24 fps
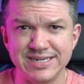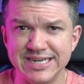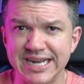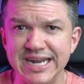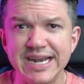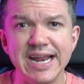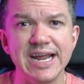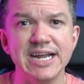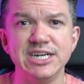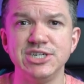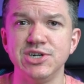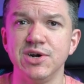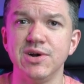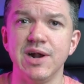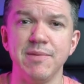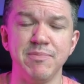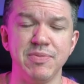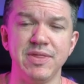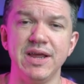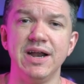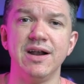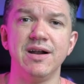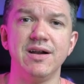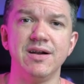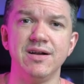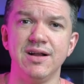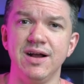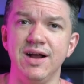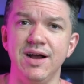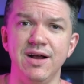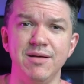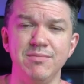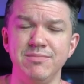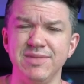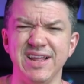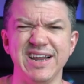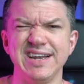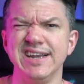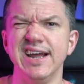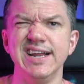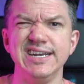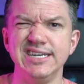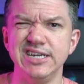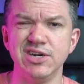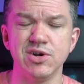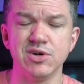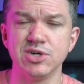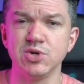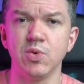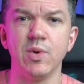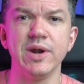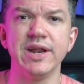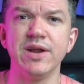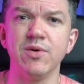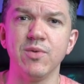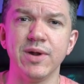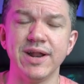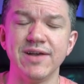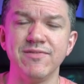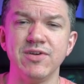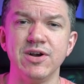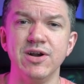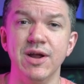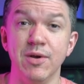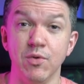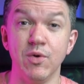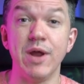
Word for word: teenager up there, um, like nineteen or twenty or whatever.